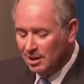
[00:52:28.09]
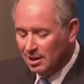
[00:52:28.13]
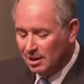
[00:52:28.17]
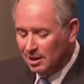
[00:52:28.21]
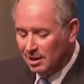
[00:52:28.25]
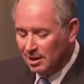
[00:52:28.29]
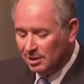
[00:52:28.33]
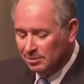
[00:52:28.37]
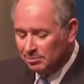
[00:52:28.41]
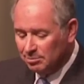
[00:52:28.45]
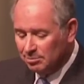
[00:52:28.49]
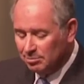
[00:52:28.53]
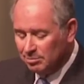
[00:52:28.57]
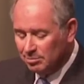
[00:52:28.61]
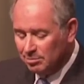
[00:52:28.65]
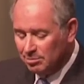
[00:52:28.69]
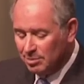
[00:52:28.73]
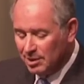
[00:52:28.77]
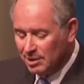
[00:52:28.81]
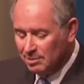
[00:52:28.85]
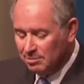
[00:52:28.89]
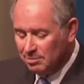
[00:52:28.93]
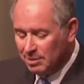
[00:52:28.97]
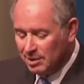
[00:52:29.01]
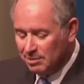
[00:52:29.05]
Uh,
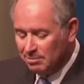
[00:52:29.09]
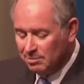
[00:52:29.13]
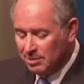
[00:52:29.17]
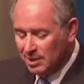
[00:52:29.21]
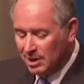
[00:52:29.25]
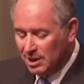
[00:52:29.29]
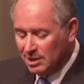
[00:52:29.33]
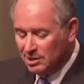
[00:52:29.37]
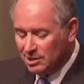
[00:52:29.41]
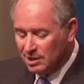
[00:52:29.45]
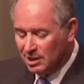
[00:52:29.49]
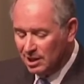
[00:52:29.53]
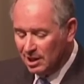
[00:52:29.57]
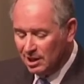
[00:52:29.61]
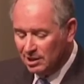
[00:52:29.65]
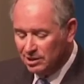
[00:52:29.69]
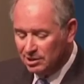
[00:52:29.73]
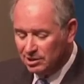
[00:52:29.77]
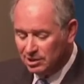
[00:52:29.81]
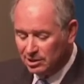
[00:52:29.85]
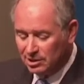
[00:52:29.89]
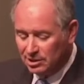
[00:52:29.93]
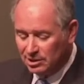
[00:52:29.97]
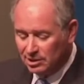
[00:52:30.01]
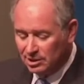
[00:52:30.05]
but, but, but
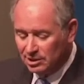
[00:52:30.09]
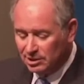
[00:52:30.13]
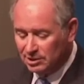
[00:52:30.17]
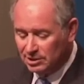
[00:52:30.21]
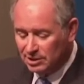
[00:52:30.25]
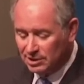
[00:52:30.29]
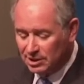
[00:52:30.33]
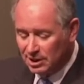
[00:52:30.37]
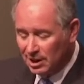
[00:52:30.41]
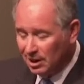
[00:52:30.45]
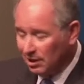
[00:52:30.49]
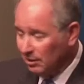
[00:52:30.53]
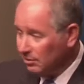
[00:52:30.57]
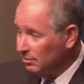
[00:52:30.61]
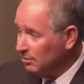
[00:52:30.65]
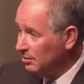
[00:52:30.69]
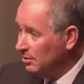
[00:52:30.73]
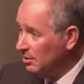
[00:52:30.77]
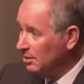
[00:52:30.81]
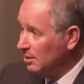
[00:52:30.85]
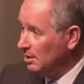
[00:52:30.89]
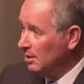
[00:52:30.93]
education itself